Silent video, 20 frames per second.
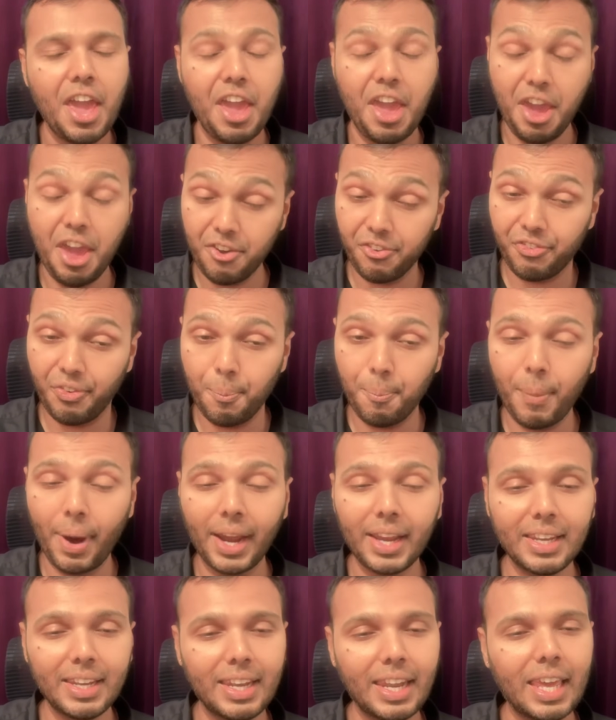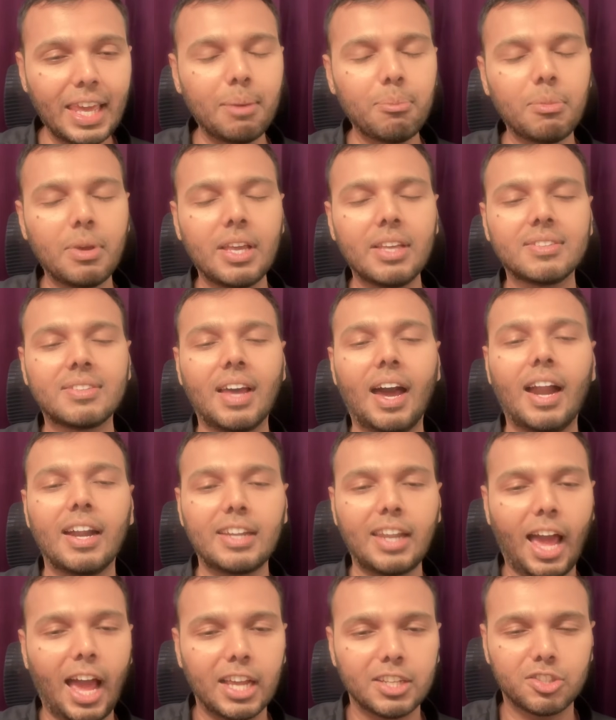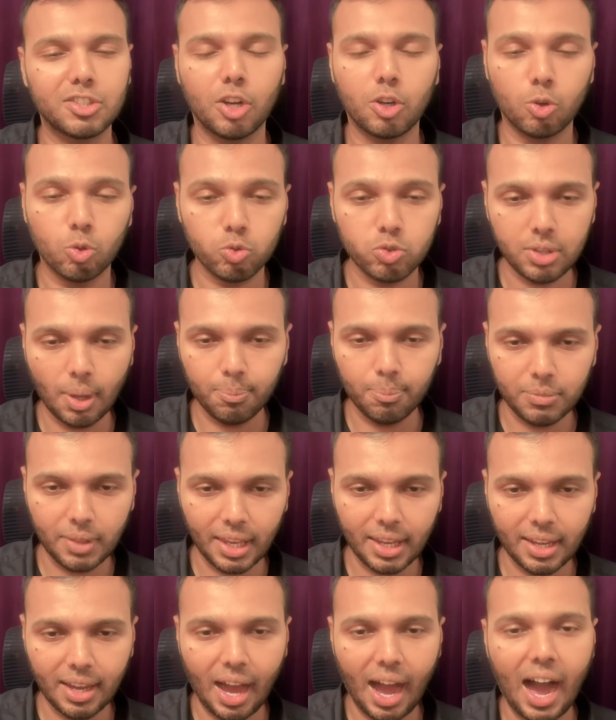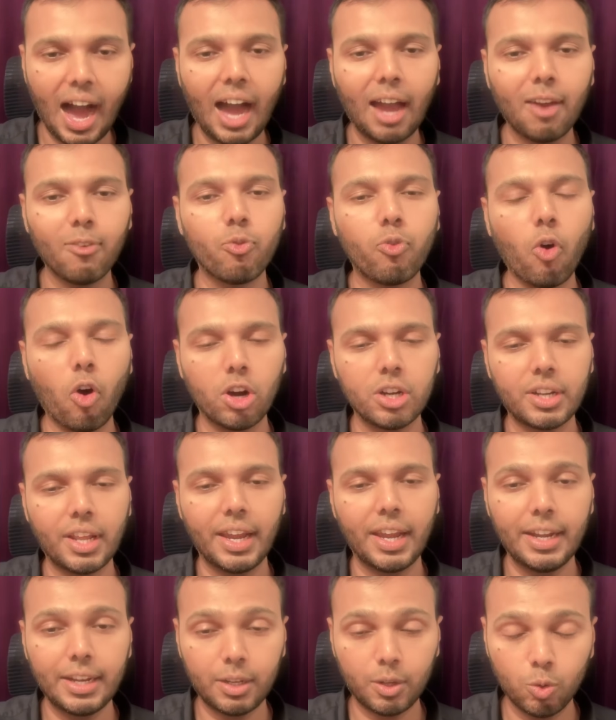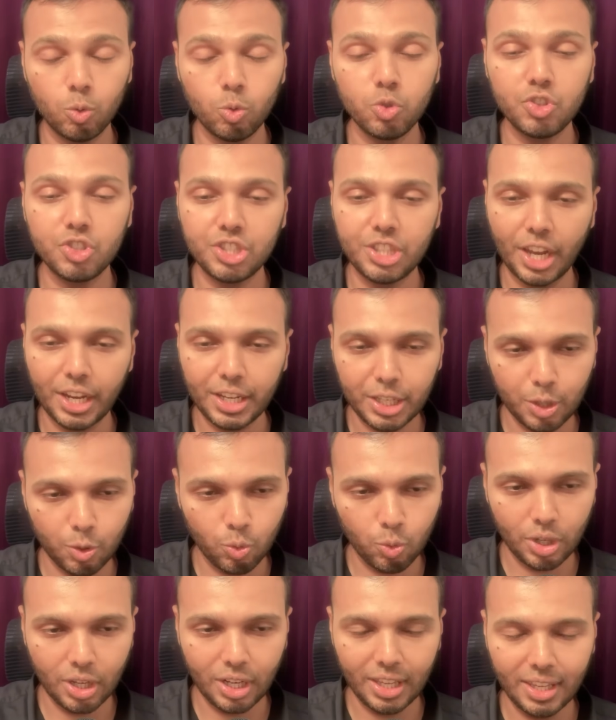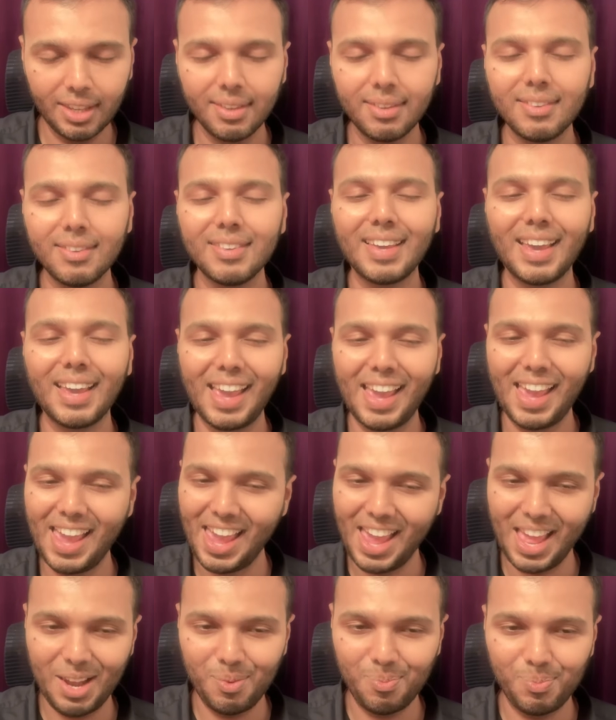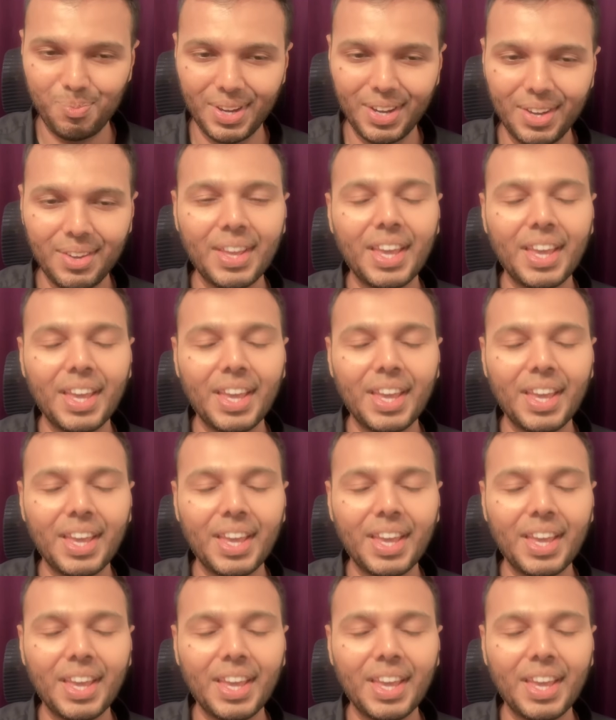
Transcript: If my name is attached to something, I want it to genuinely help.